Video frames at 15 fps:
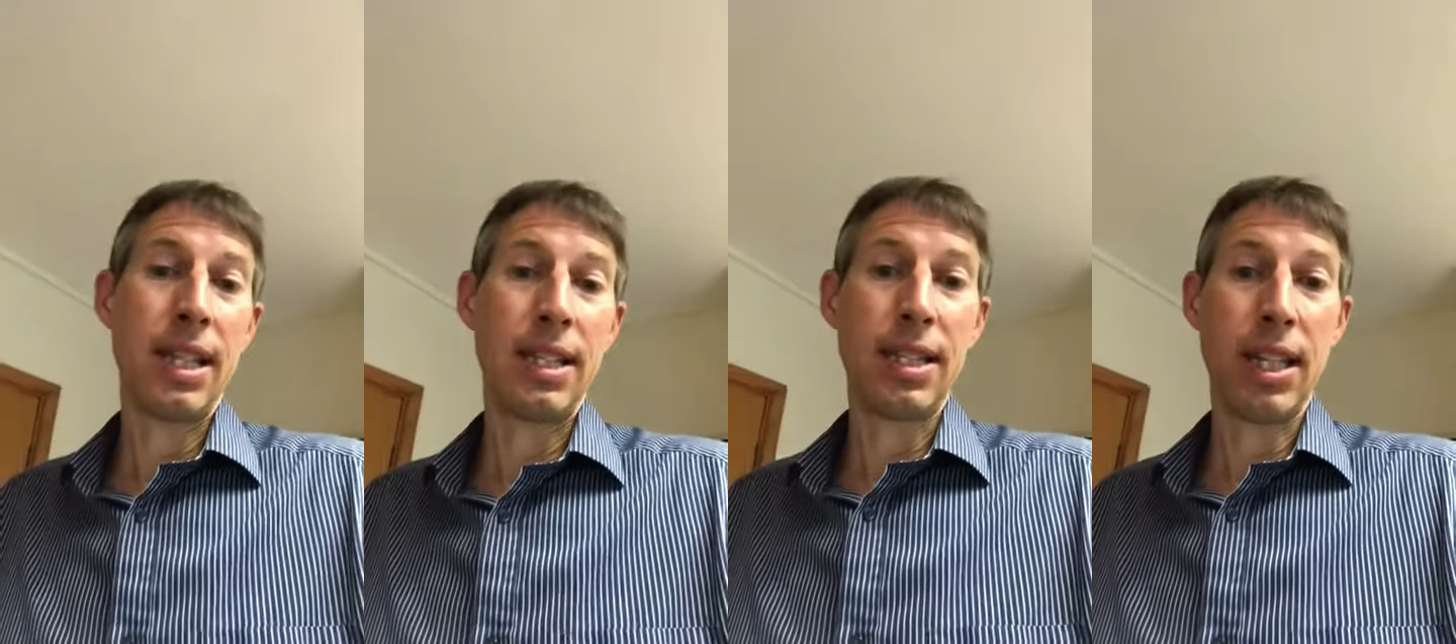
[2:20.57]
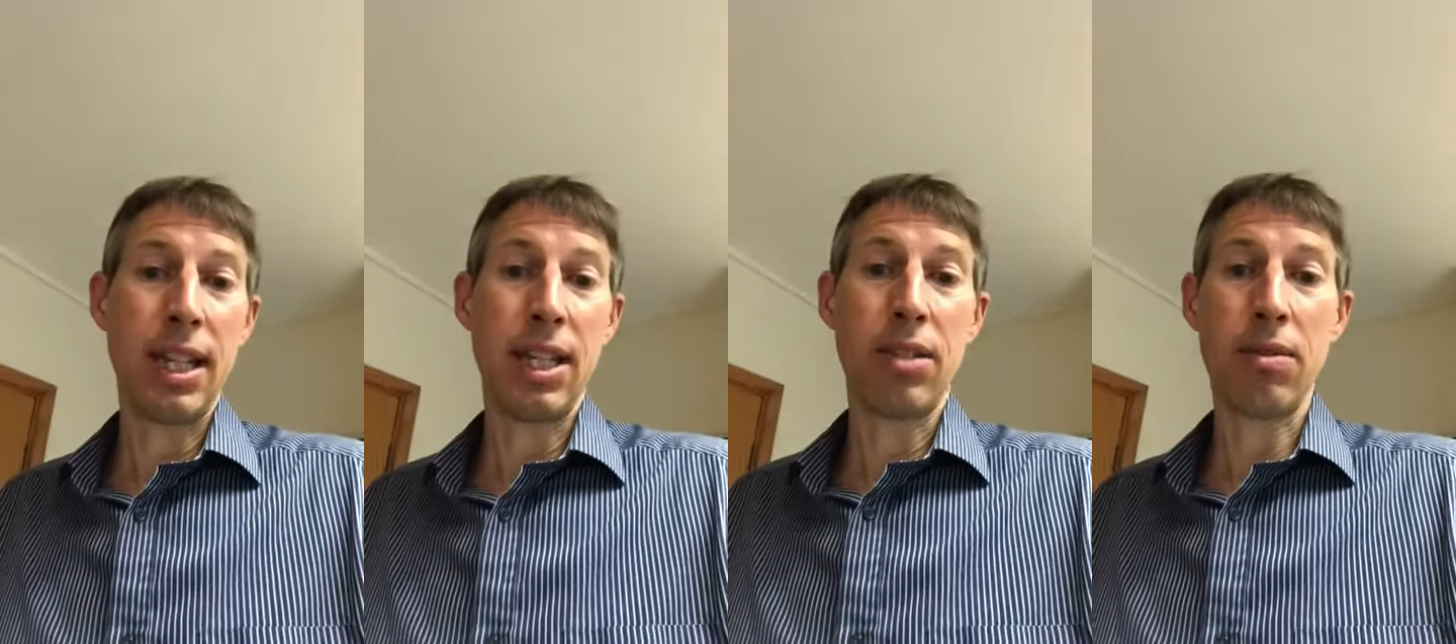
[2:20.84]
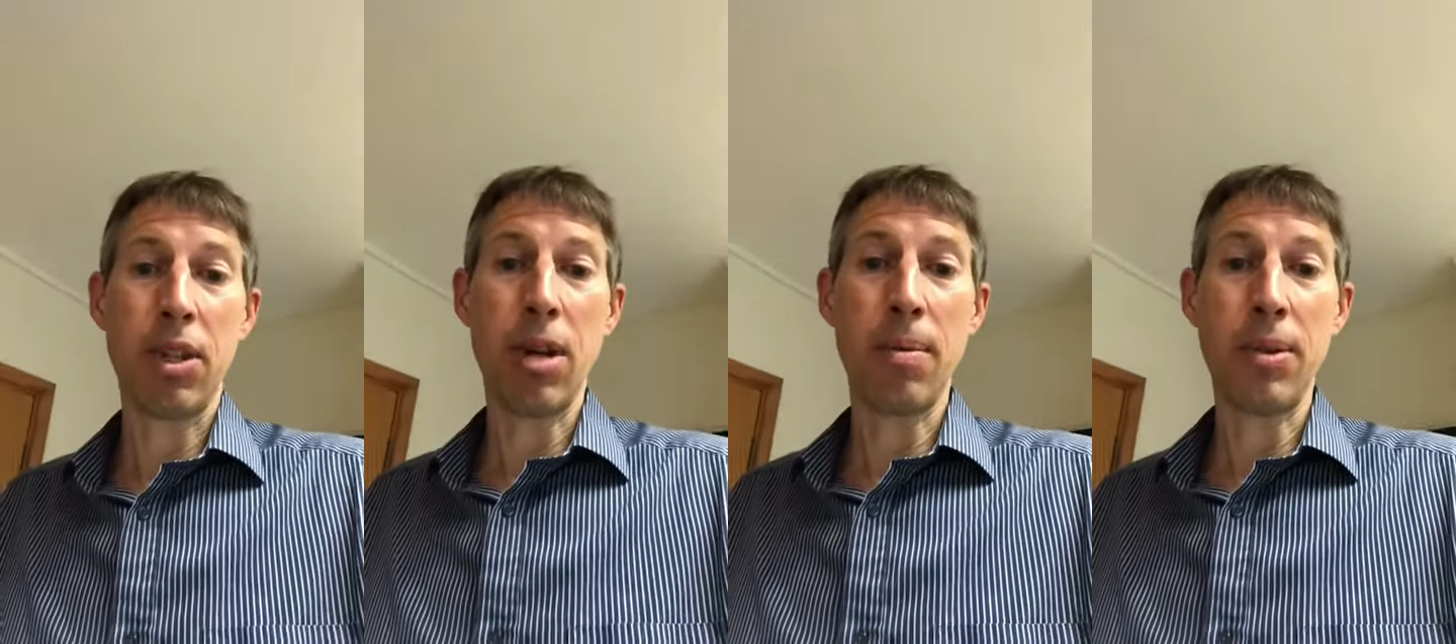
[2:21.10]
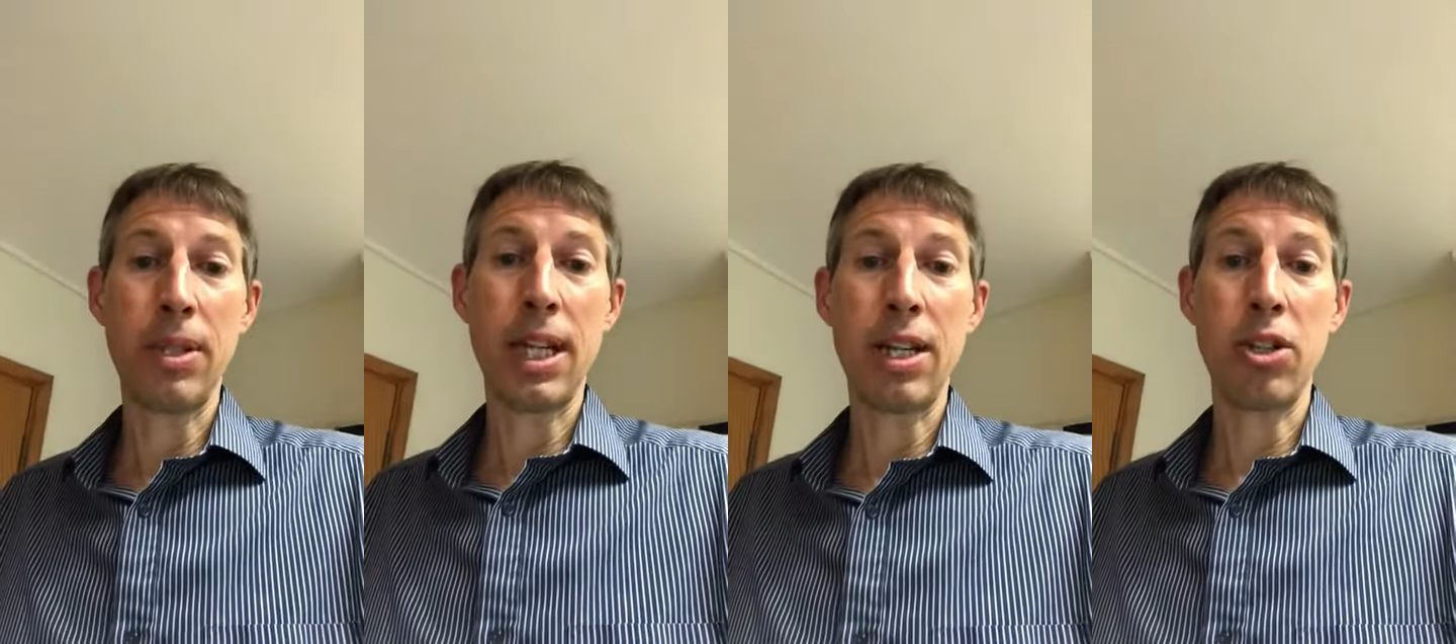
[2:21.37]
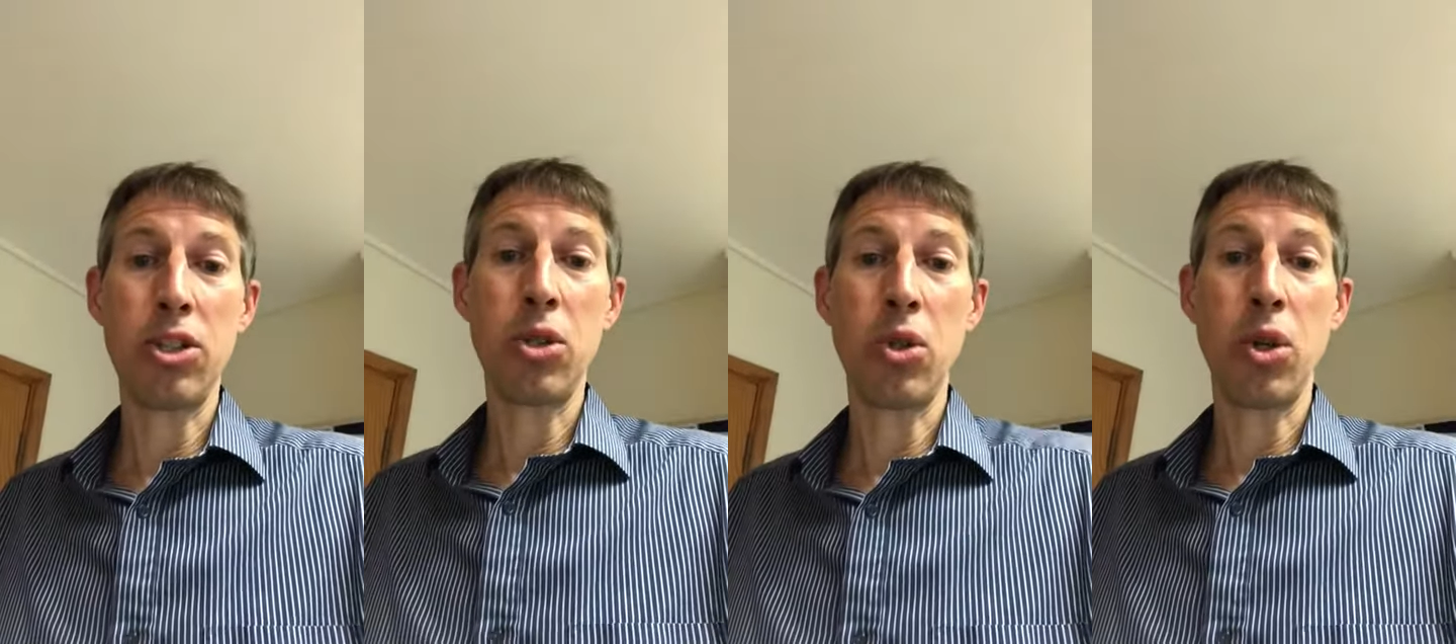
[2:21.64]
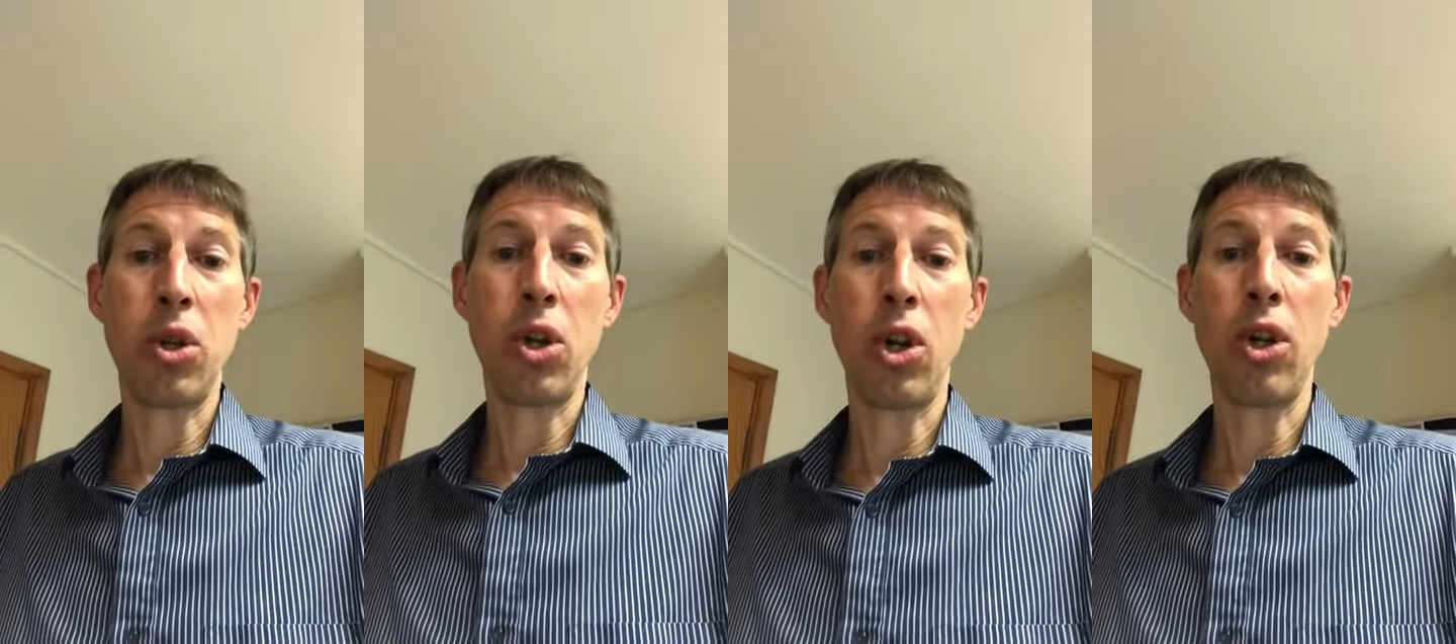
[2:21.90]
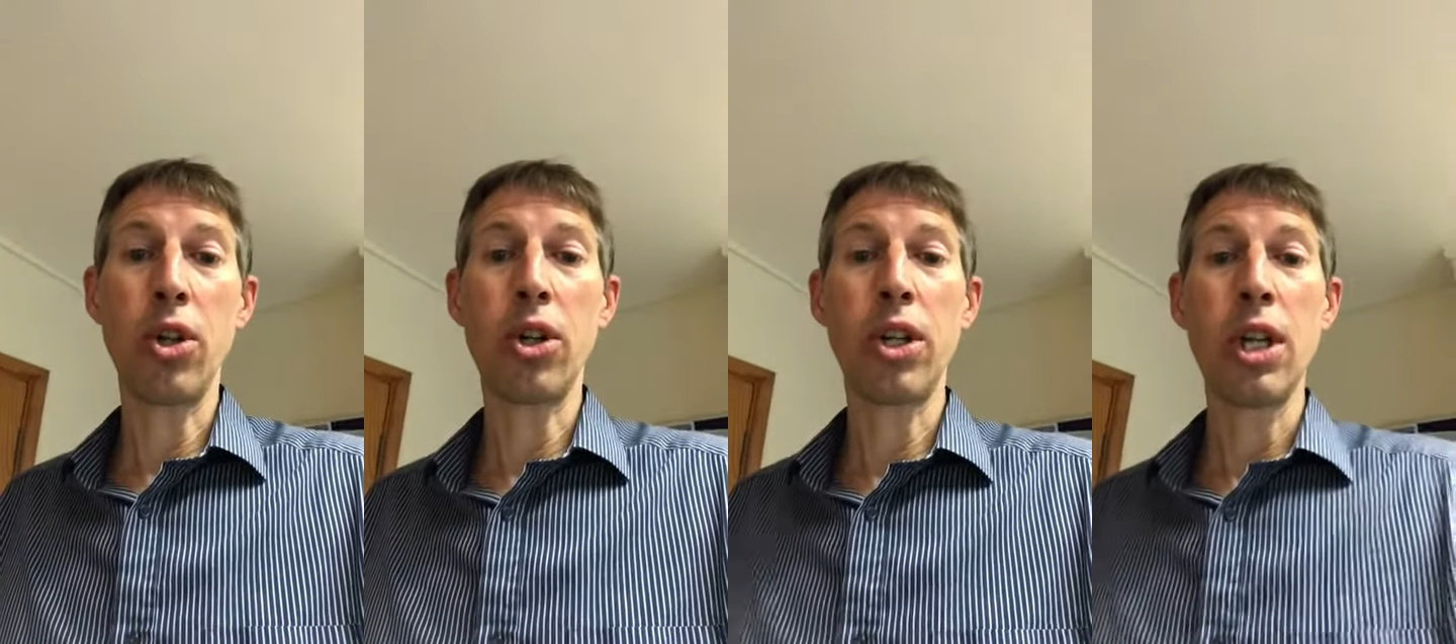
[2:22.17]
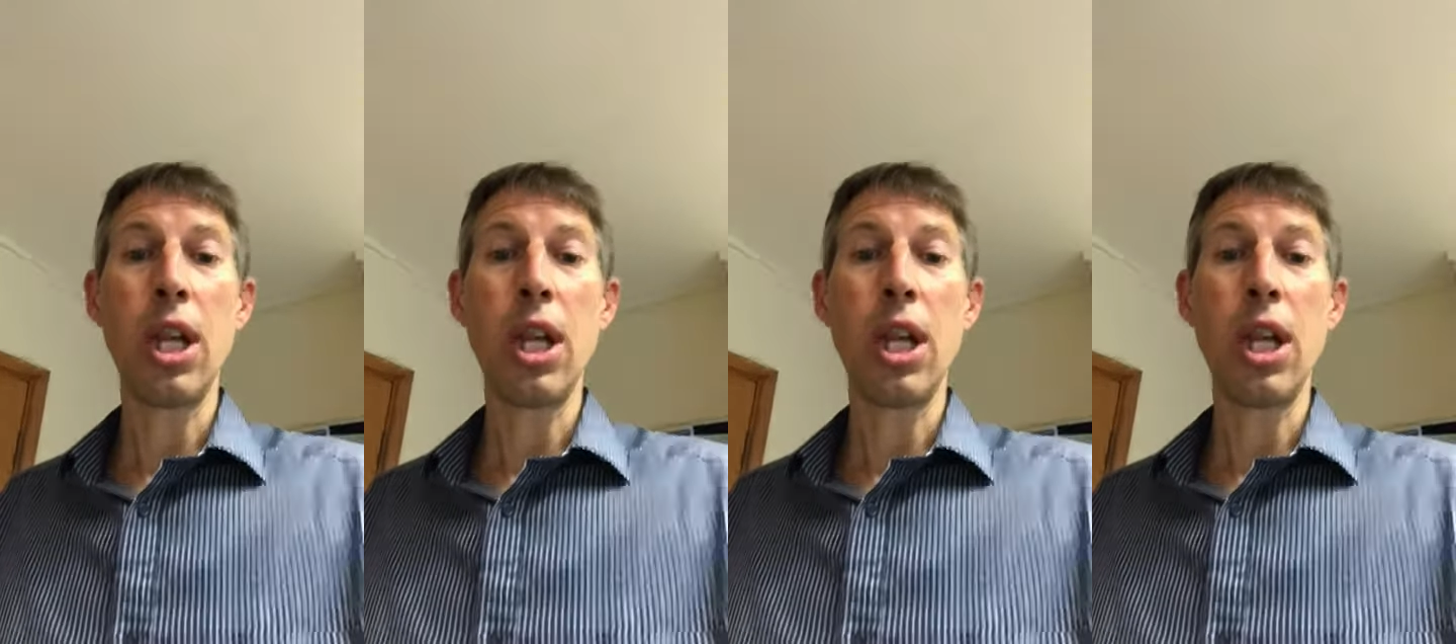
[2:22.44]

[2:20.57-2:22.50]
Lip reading: say come on down at 2 o'clock.